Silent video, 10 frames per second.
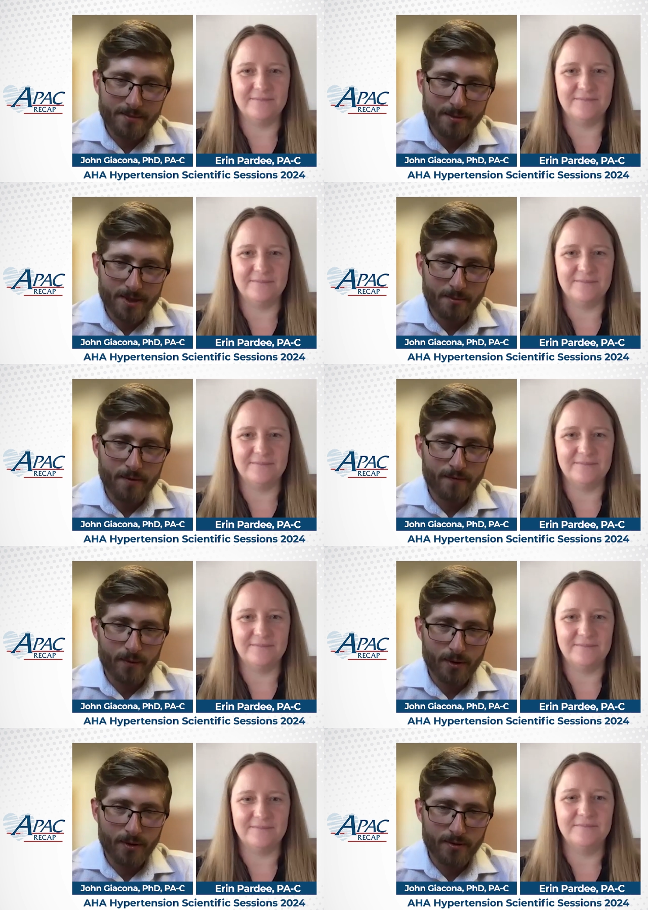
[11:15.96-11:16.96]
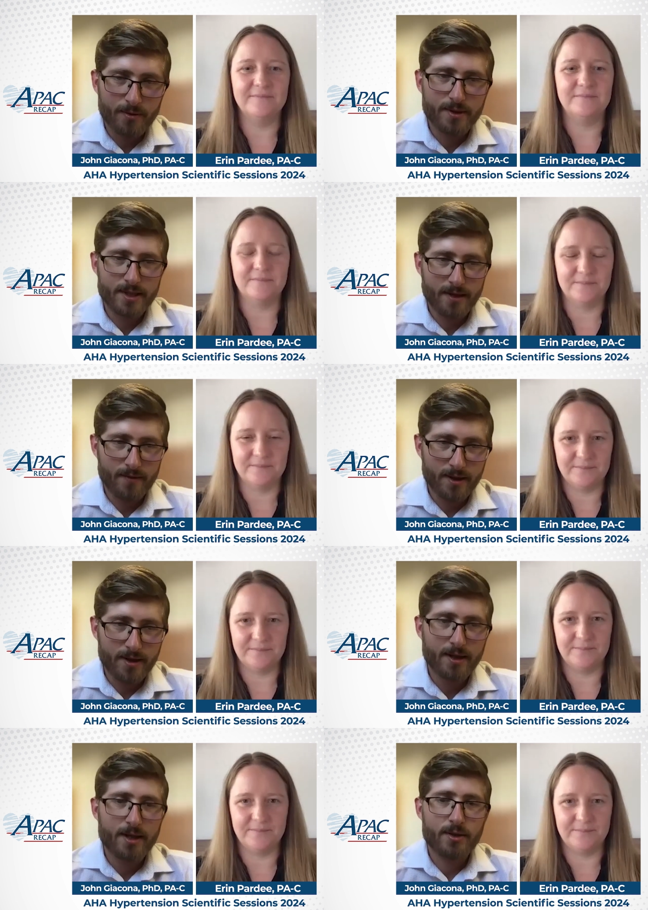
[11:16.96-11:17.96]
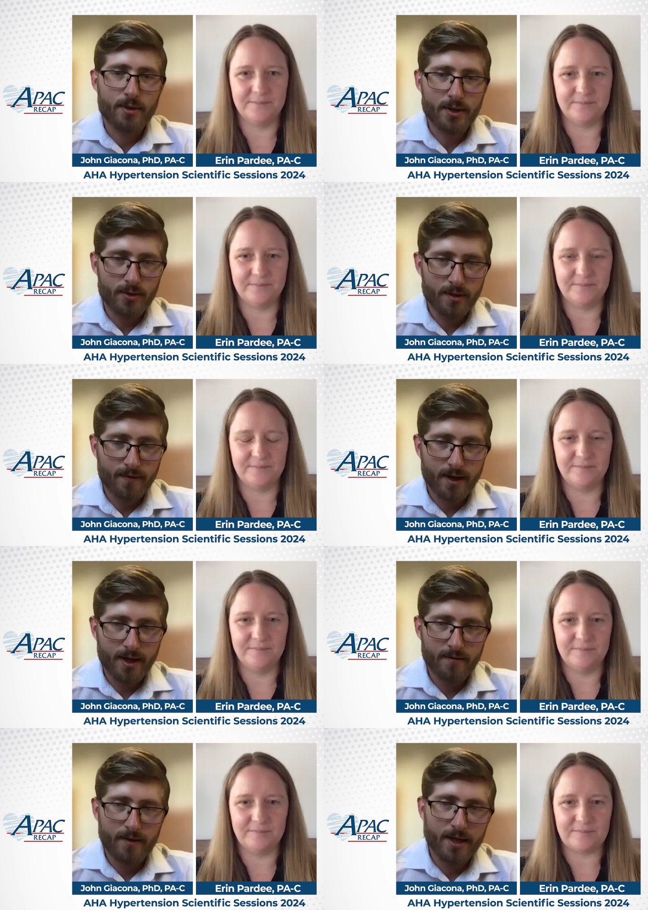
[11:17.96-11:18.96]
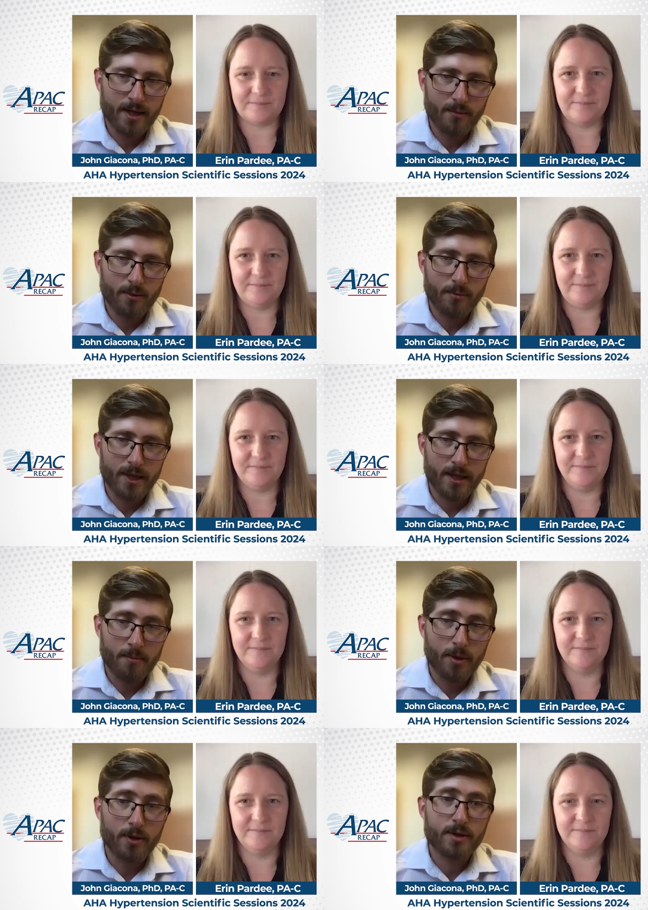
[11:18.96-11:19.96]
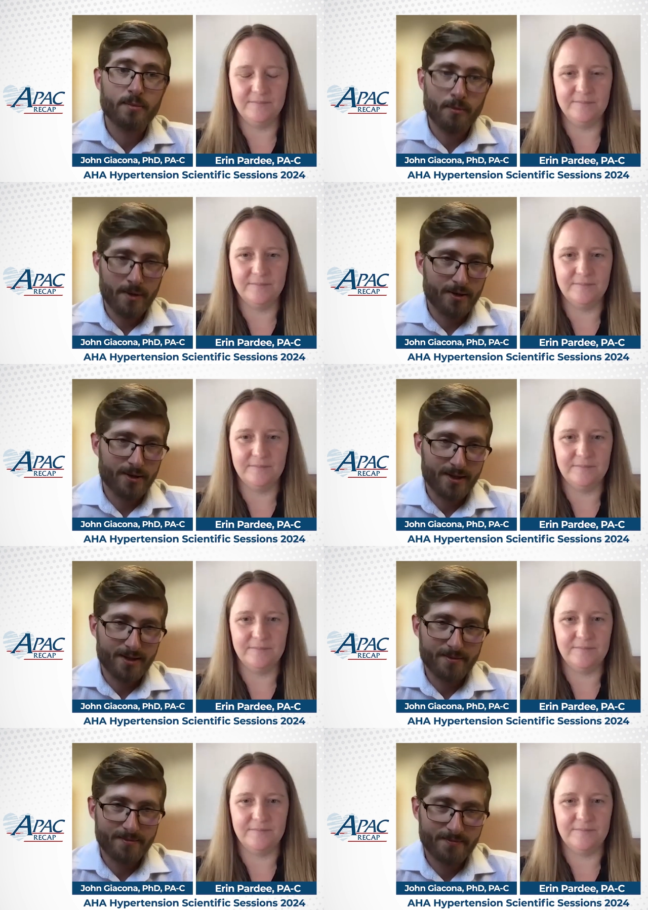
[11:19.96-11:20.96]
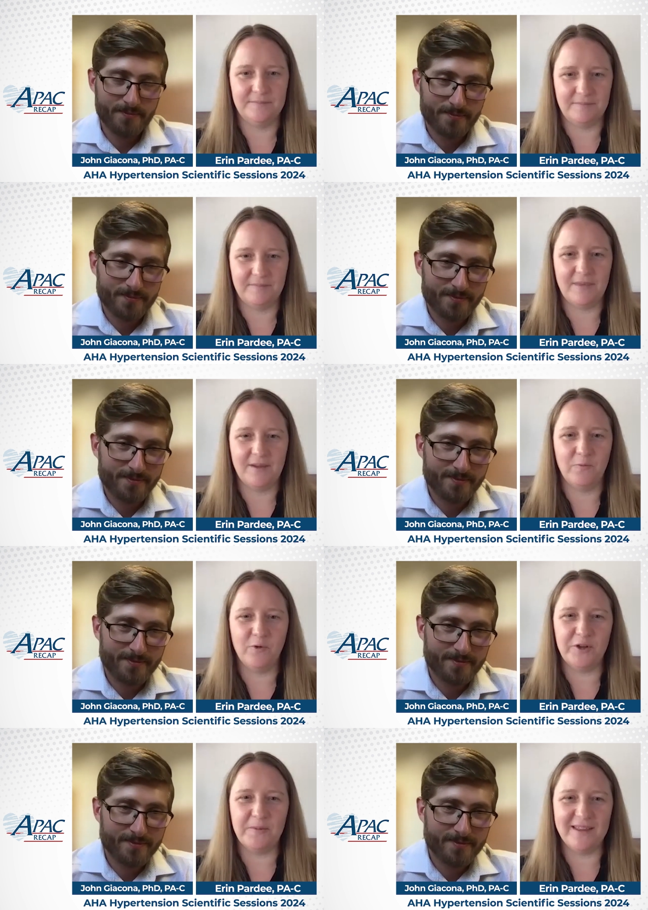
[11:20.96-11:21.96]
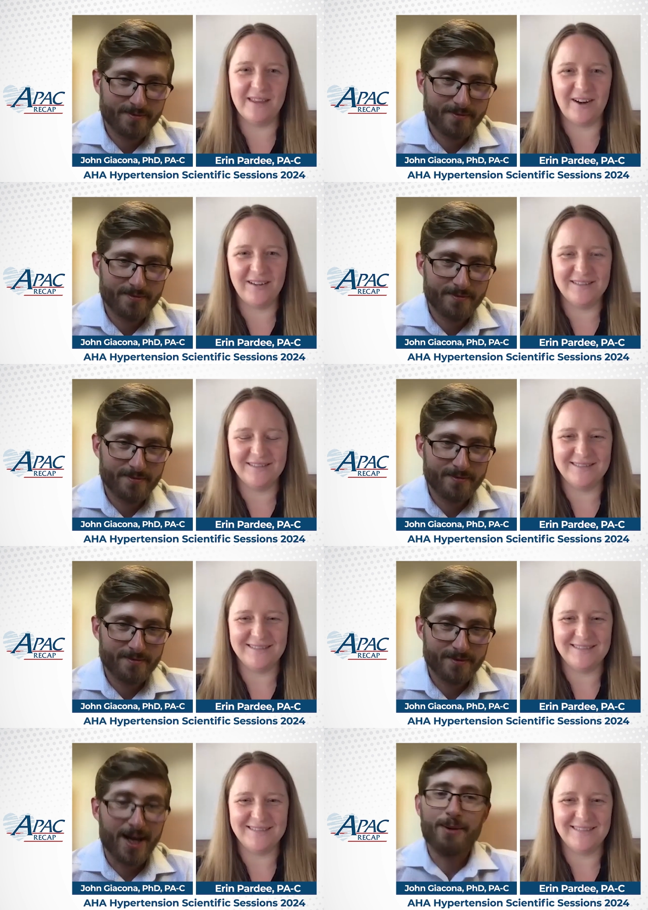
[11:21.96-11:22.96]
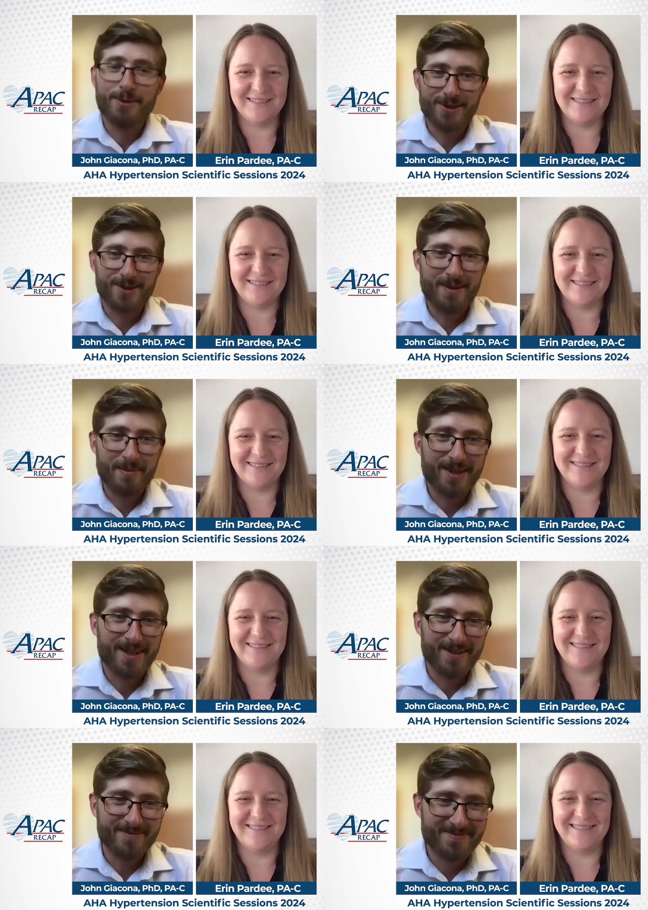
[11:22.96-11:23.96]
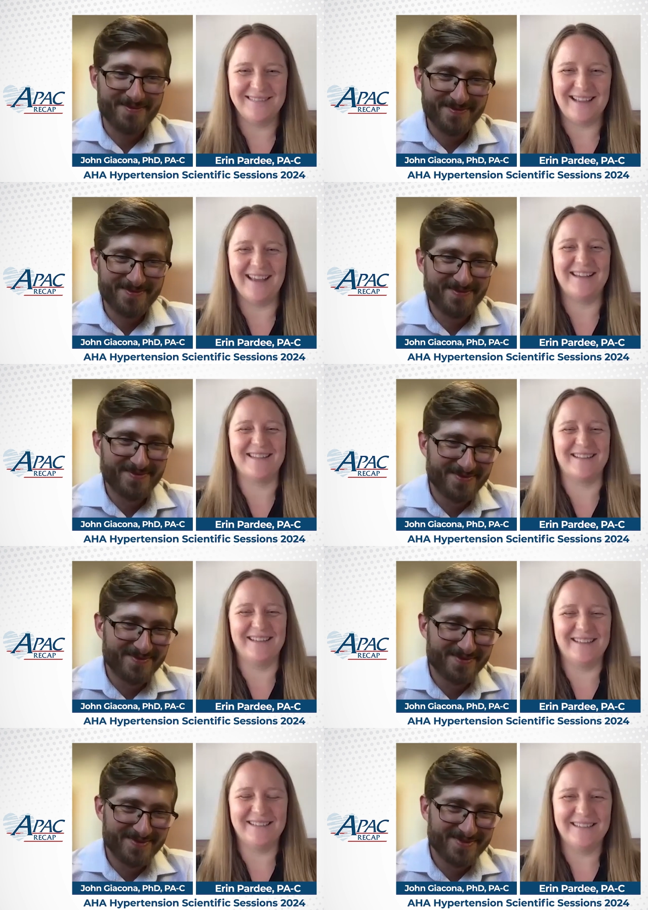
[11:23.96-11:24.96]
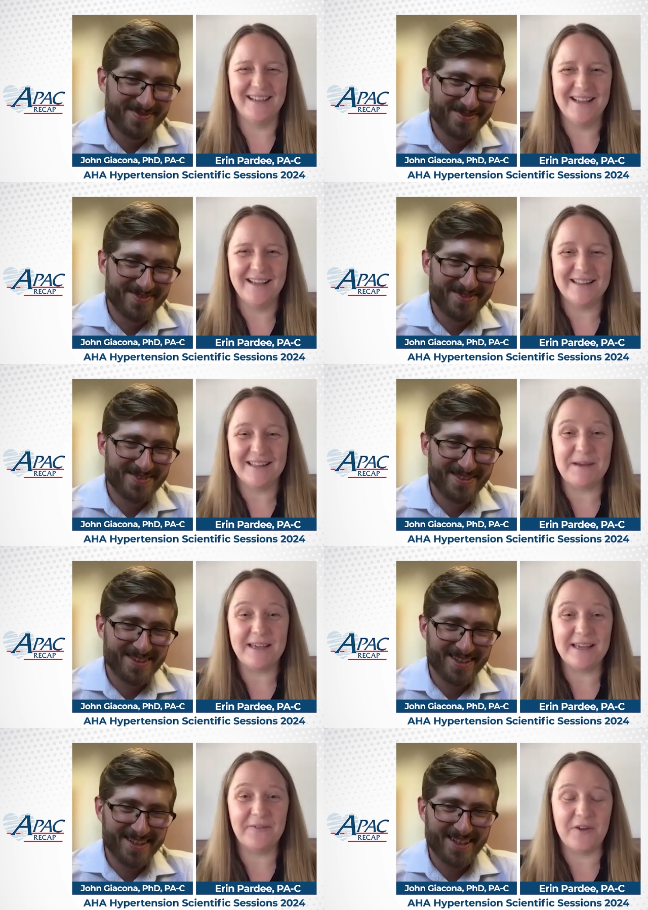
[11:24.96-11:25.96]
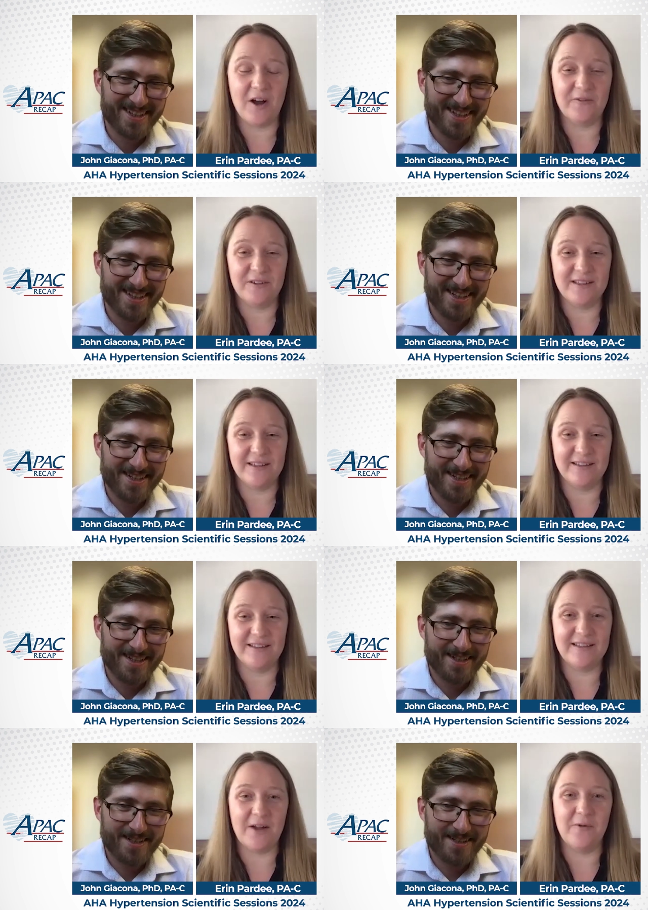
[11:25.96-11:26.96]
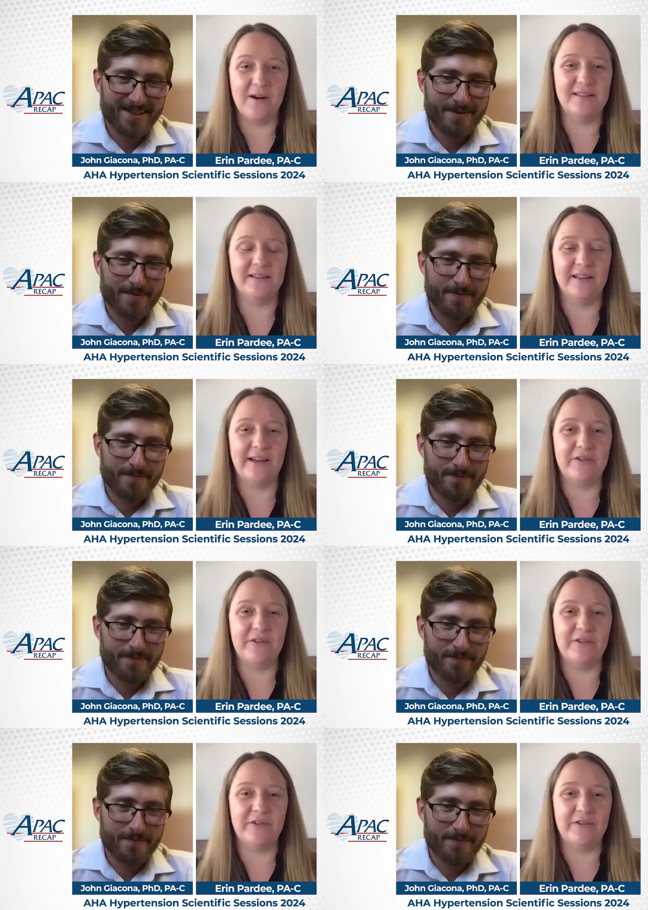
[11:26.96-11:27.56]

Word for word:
Speaker 1: September 4th through the 7th, 2025, and it will be in Baltimore, Maryland.
Speaker 2: Will you be there?
Speaker 1: I will certainly be there.
Speaker 2: Excellent. Speaking of conferences, I wanted to let